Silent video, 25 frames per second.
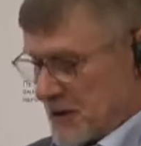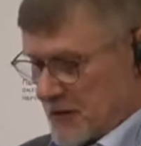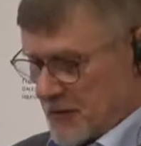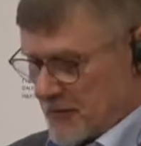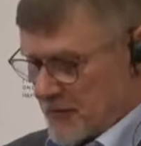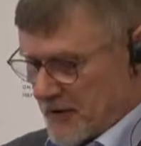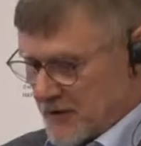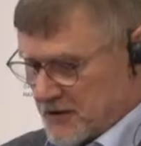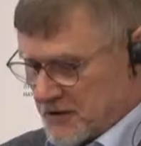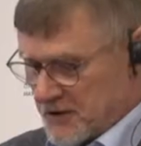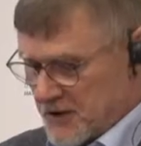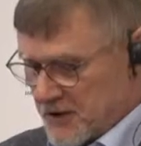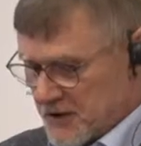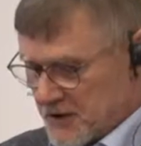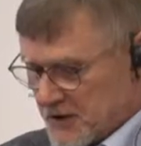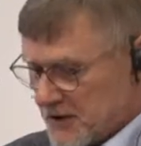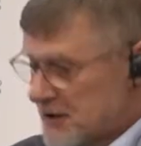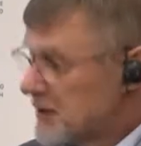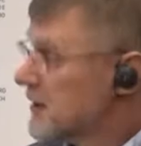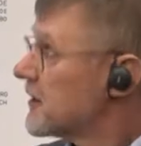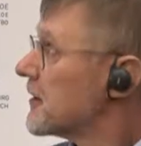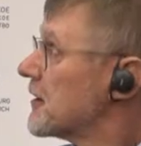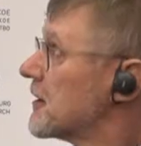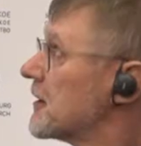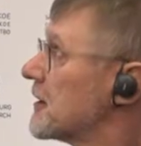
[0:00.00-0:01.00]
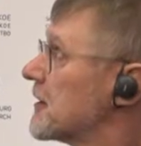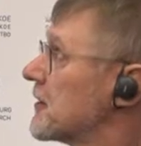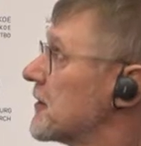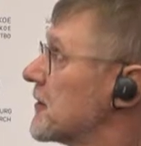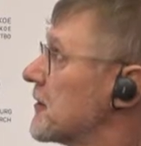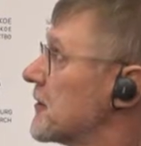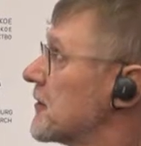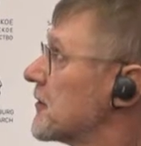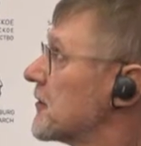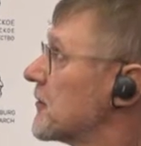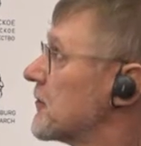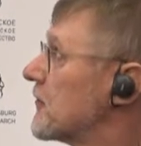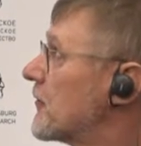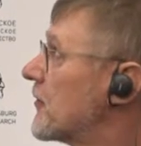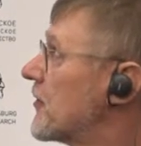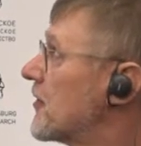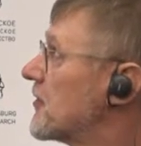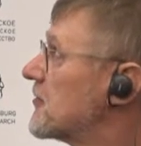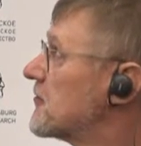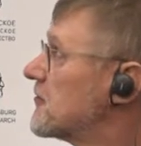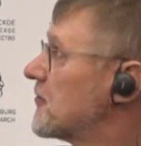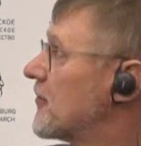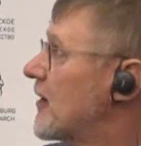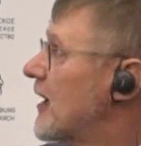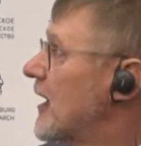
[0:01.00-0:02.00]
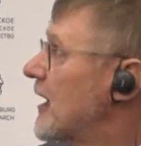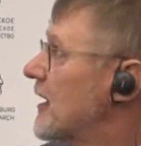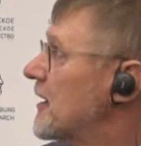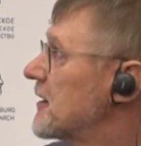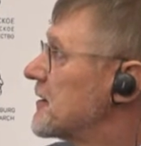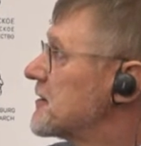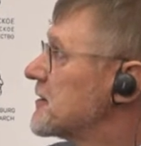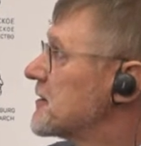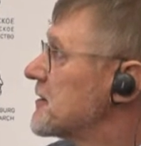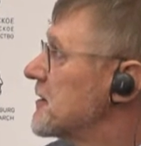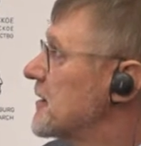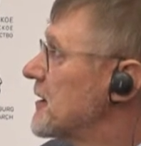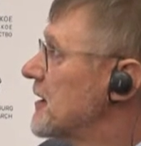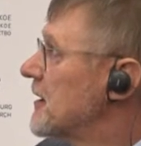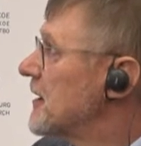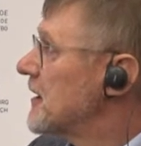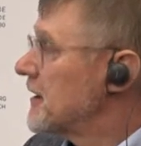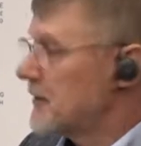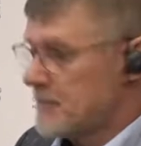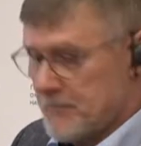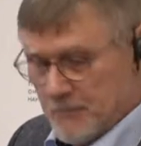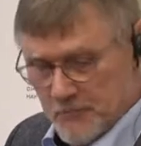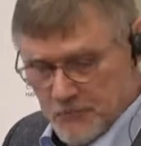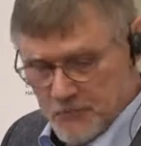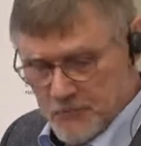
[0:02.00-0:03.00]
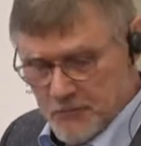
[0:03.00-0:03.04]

when thinking worldwide, uh,